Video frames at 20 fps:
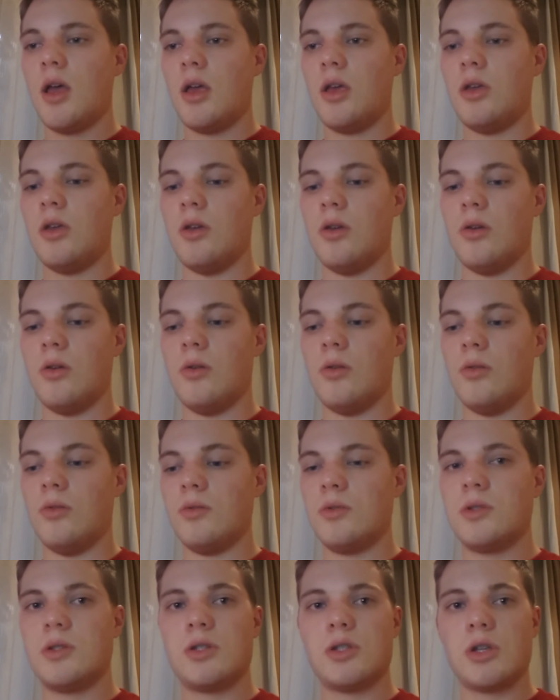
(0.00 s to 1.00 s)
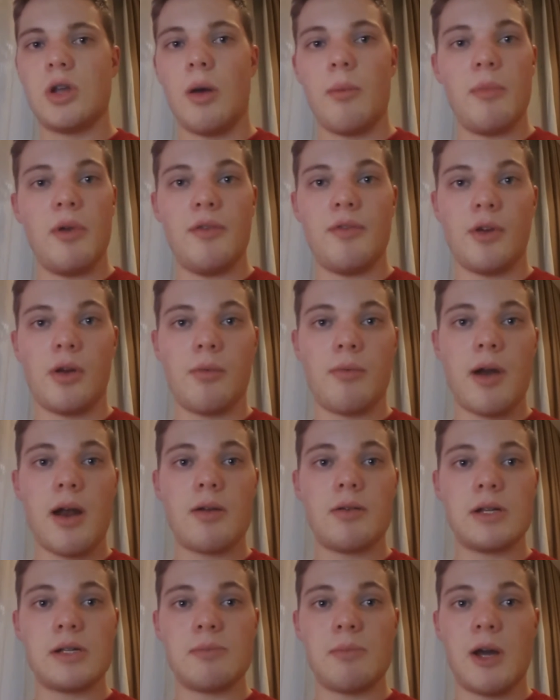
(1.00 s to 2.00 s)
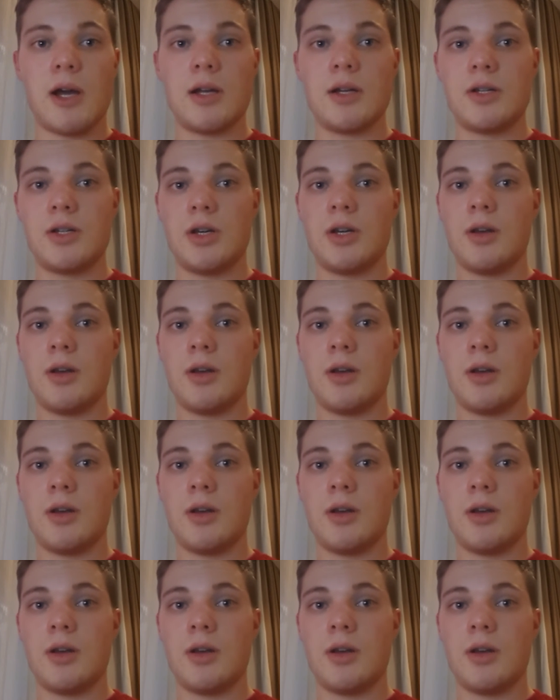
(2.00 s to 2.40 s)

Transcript: You stop moving around as much.